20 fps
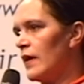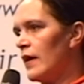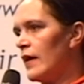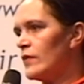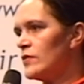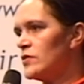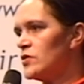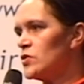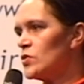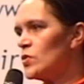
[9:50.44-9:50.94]

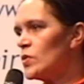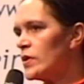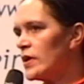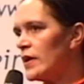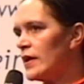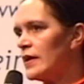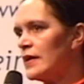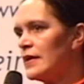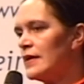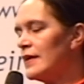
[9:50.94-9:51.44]
Our
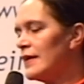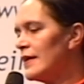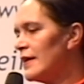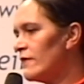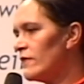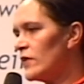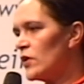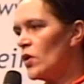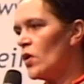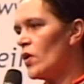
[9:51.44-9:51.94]
daughter
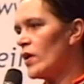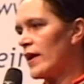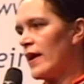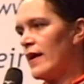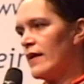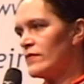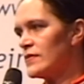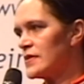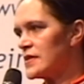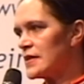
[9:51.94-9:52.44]
never got
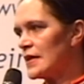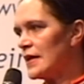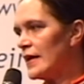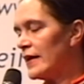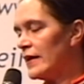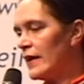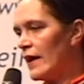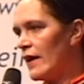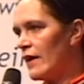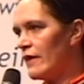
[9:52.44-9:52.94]

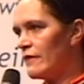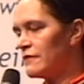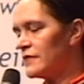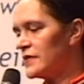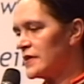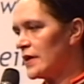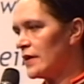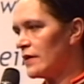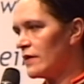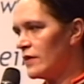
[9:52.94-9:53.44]
counselling
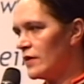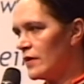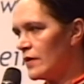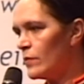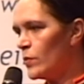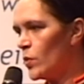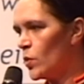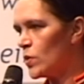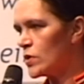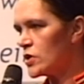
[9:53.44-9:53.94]
after the
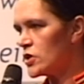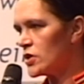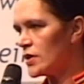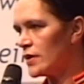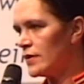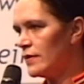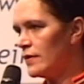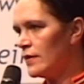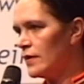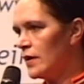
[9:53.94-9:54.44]

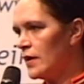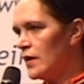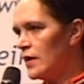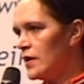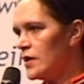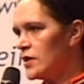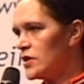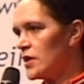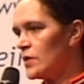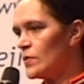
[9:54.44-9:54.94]
abortion.
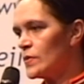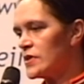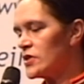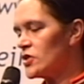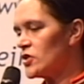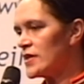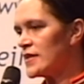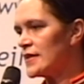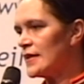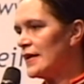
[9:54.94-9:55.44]
She was
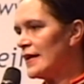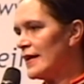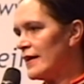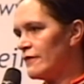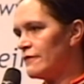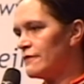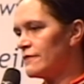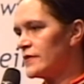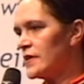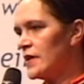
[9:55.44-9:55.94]
just
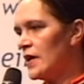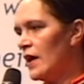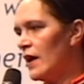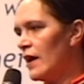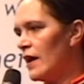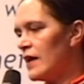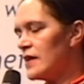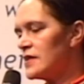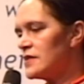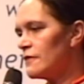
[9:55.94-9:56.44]
left
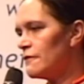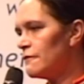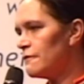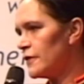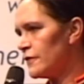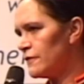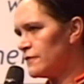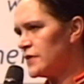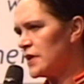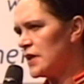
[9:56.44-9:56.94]
as a
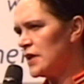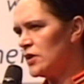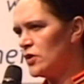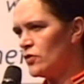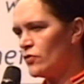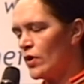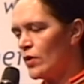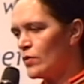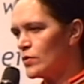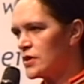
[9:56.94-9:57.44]

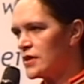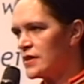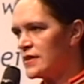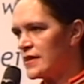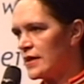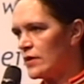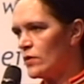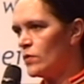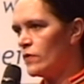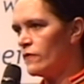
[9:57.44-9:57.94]
15-year-old to
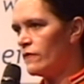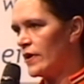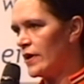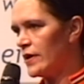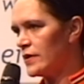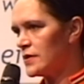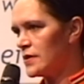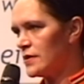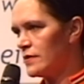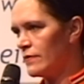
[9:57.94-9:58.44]
deal with
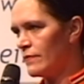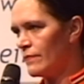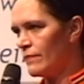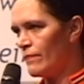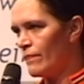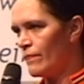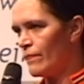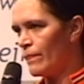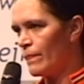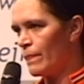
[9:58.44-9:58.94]
it
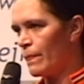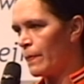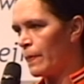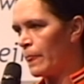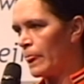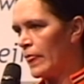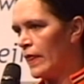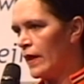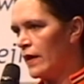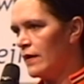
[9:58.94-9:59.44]

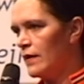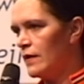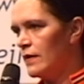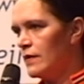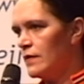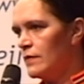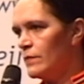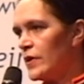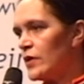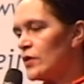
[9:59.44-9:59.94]

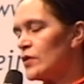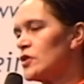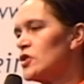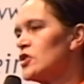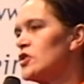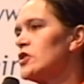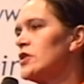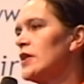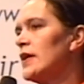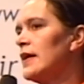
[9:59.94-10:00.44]
because
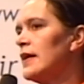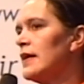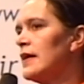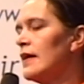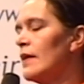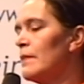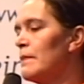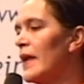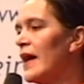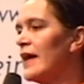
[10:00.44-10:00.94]

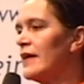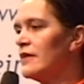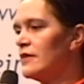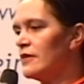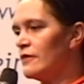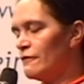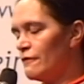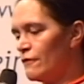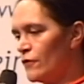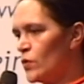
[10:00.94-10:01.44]
she made
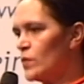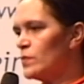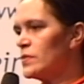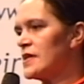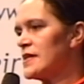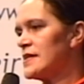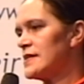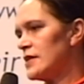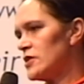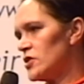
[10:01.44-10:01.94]
an informed
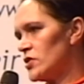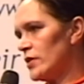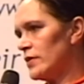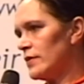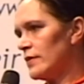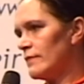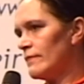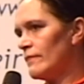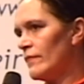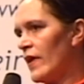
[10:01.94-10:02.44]

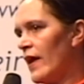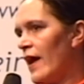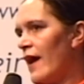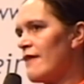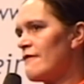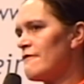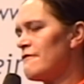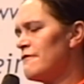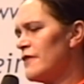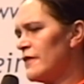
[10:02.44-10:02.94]
decision
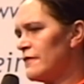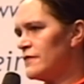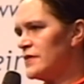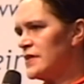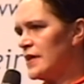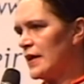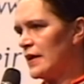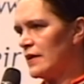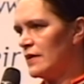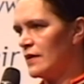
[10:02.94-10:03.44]
at
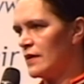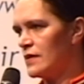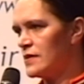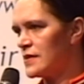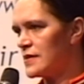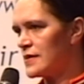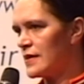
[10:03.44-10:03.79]
15 in